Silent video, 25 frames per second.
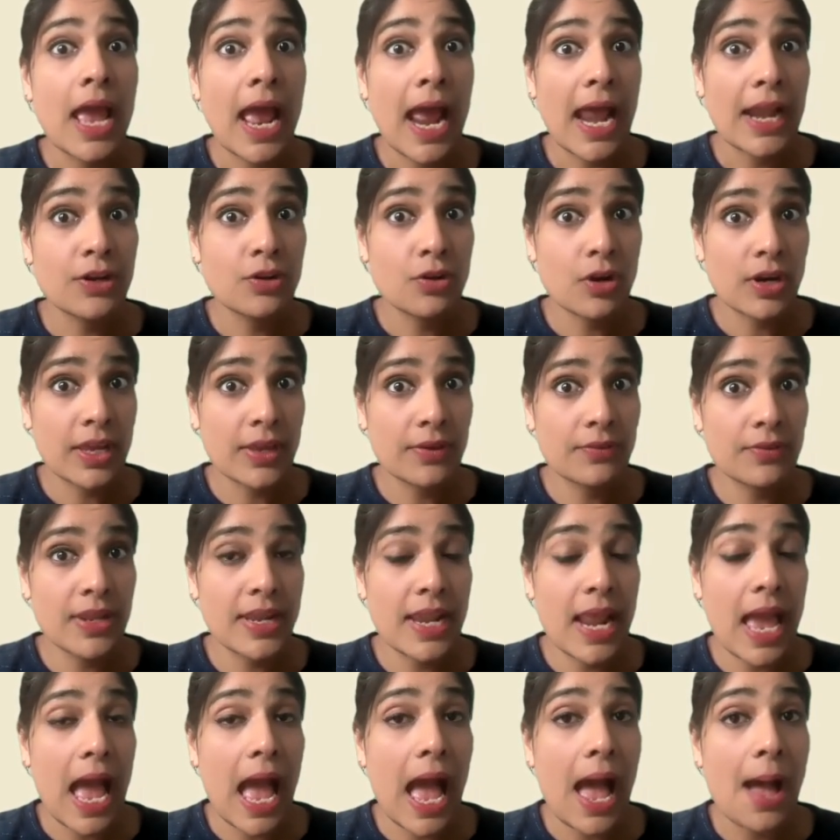and you are
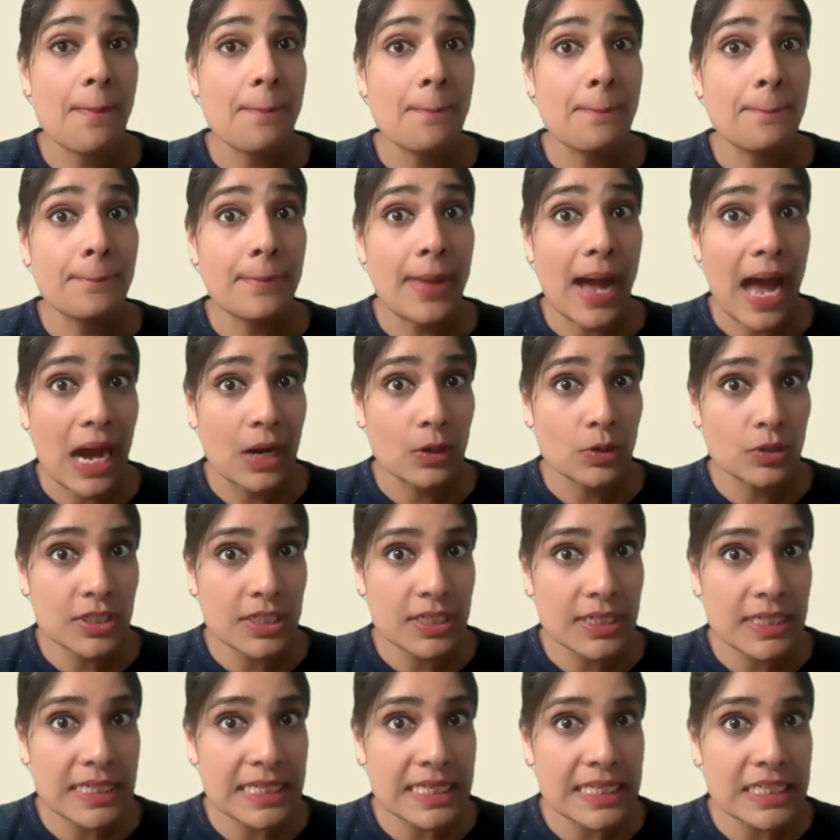given
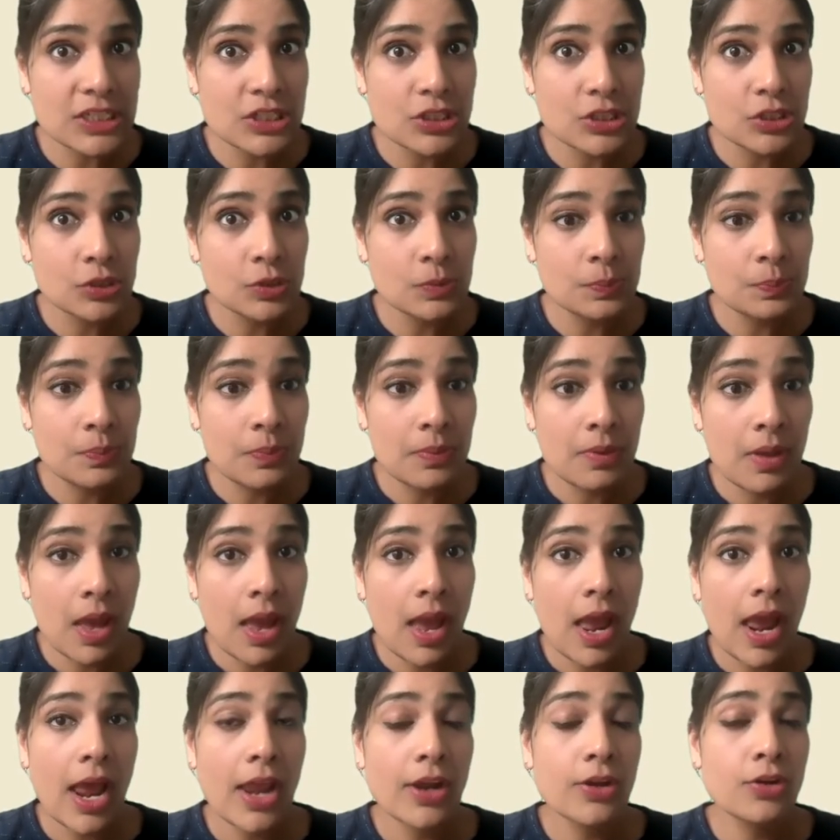amount in each group
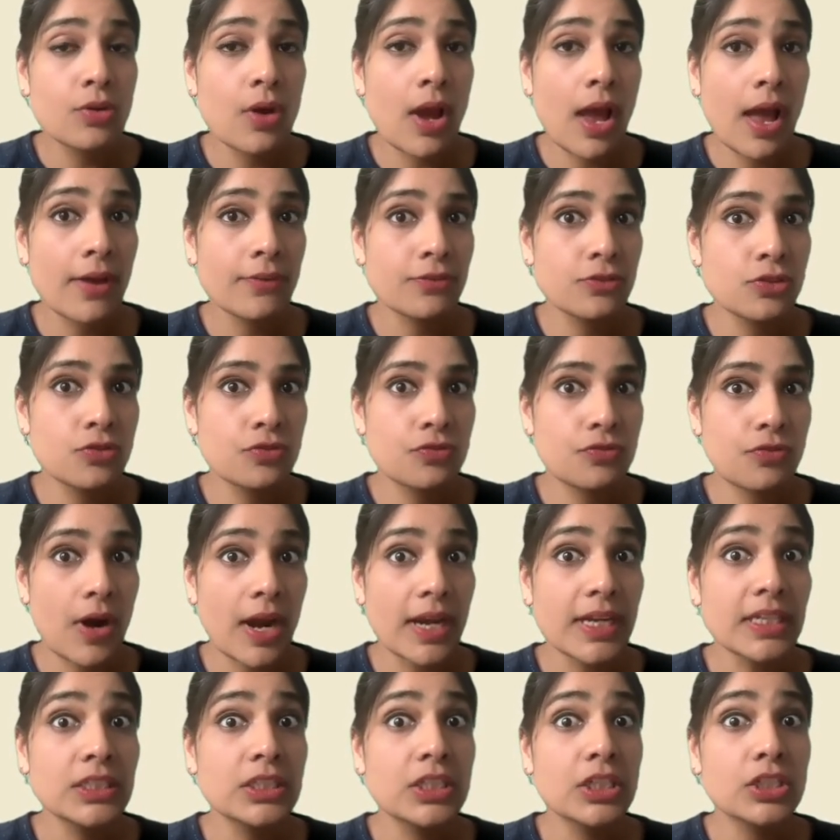and you have to
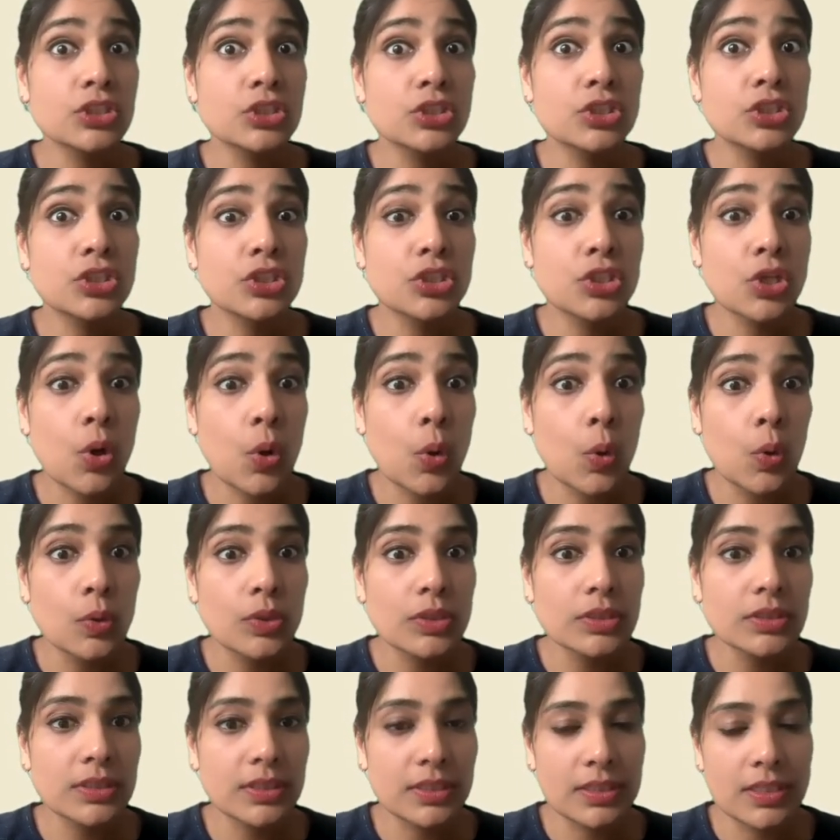find the
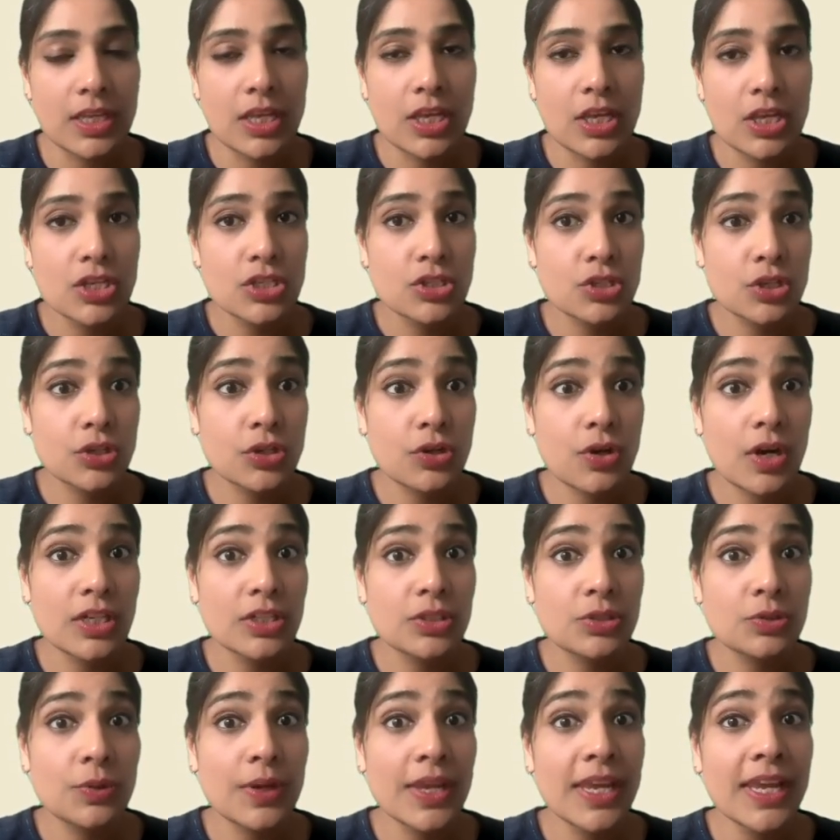total. So you are
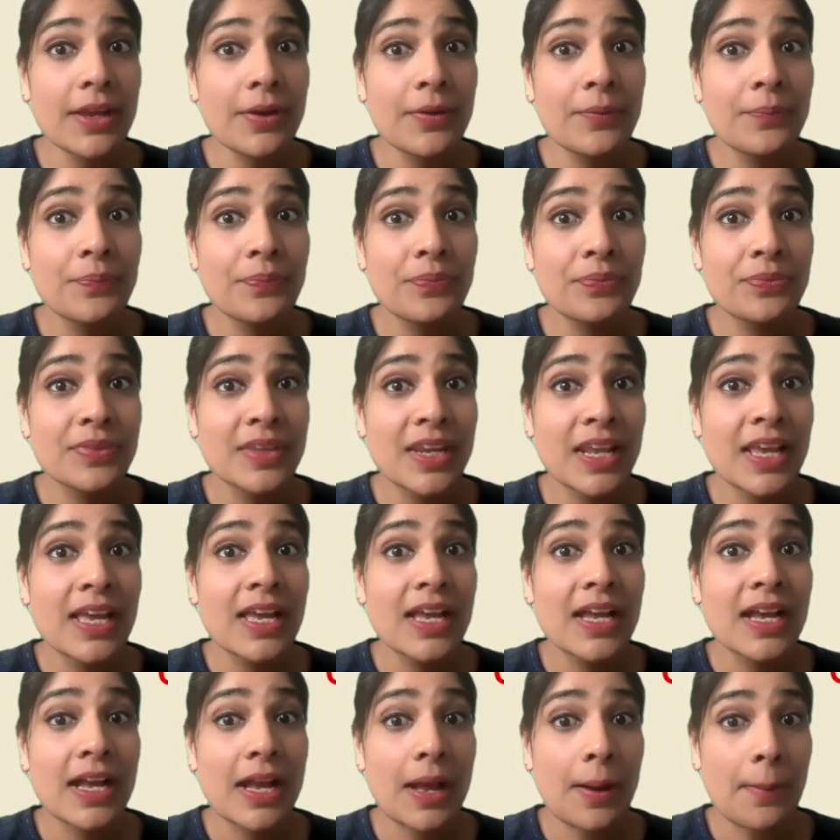doing
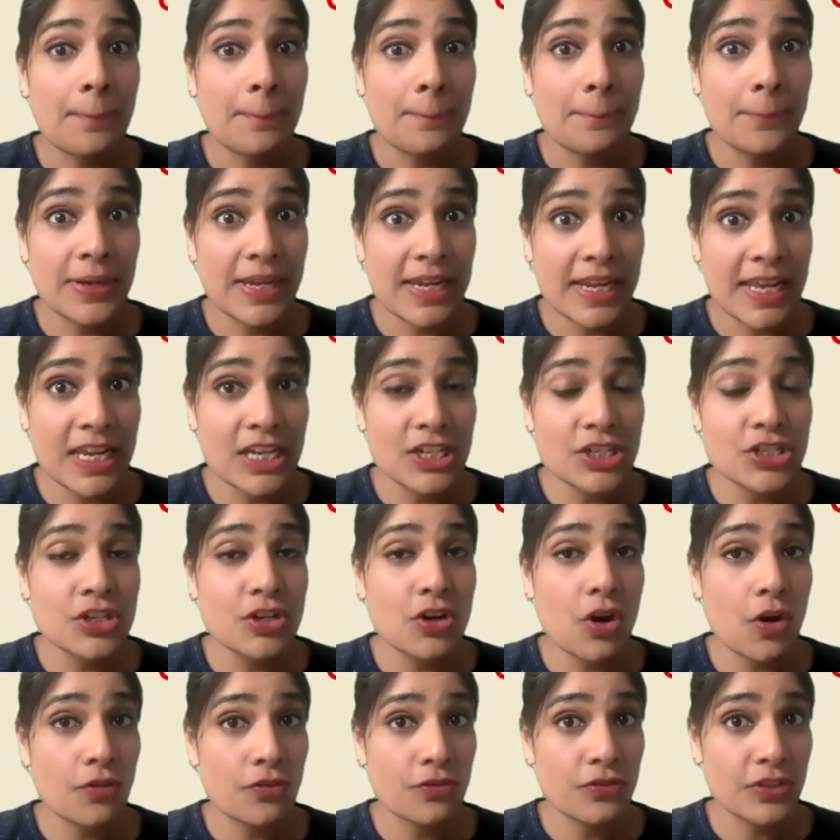
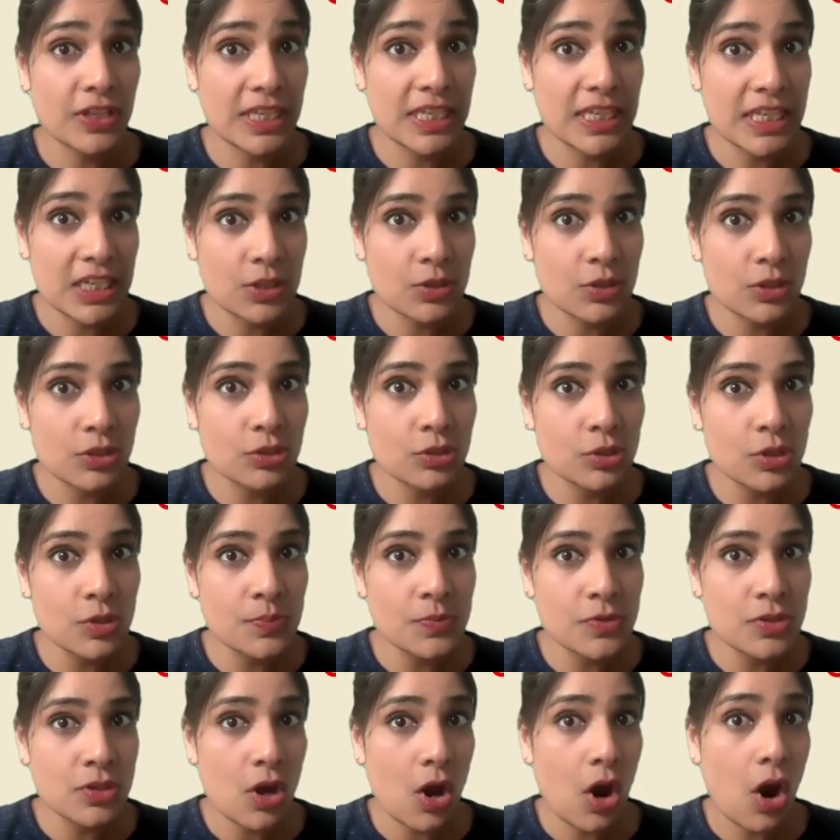combination of equal
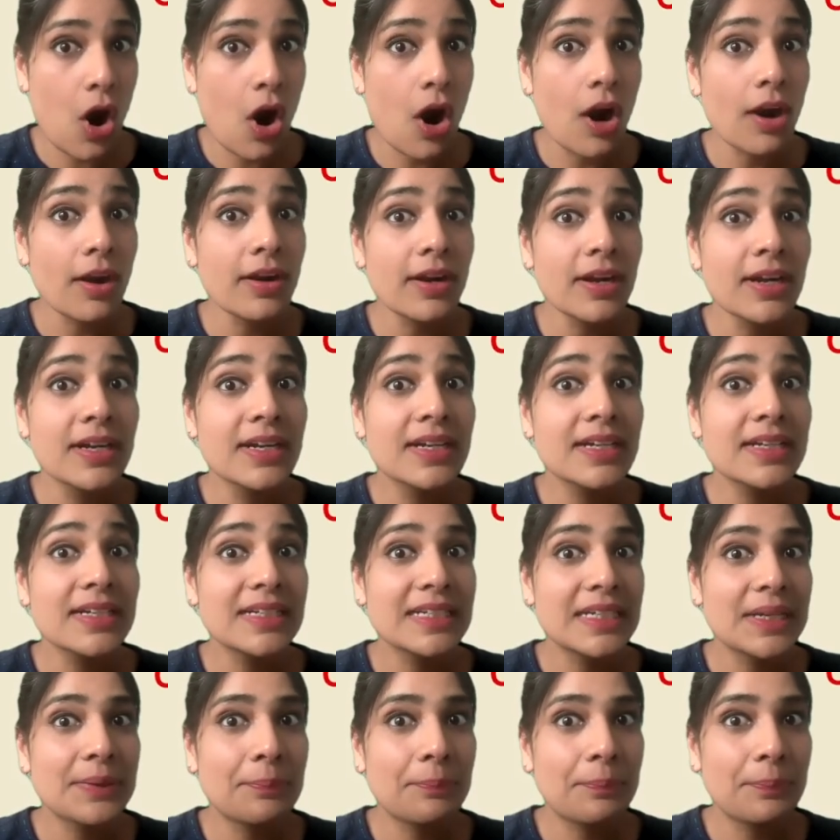groups or
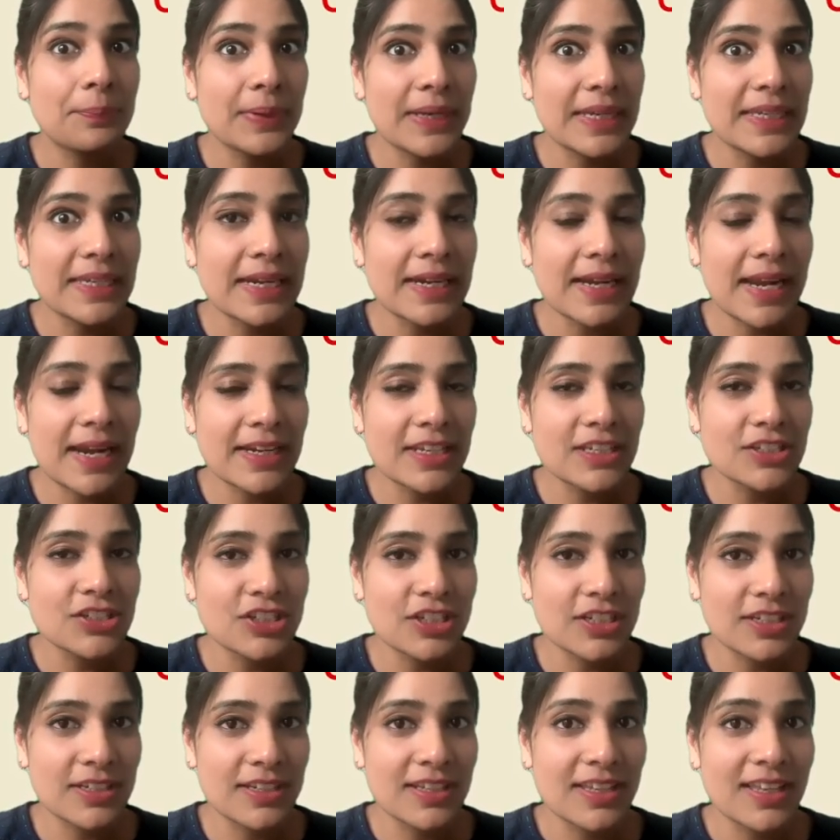repeated
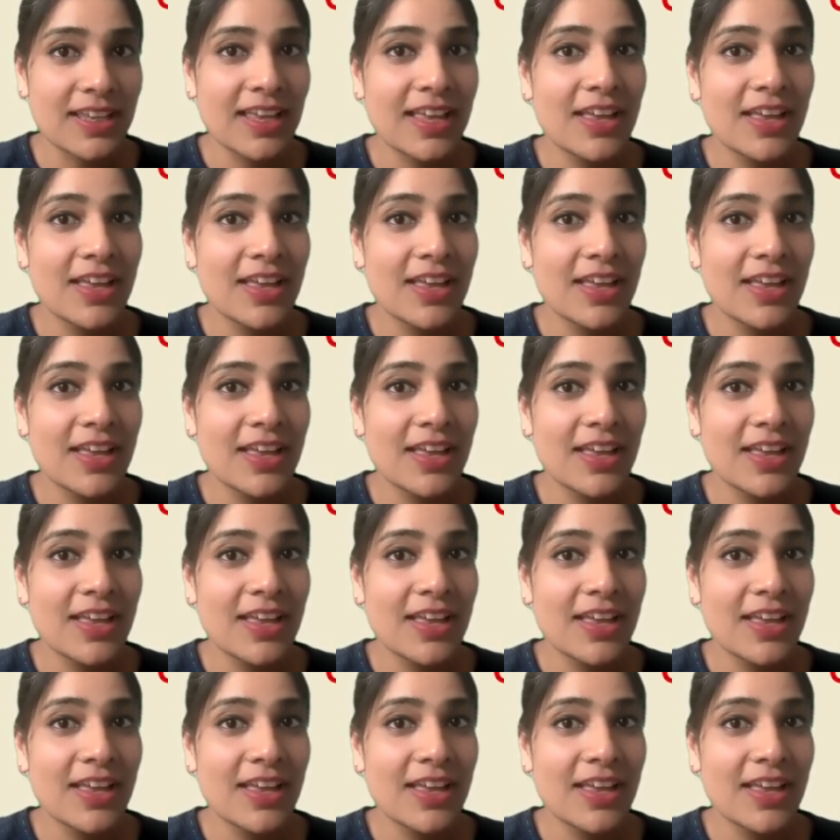addition.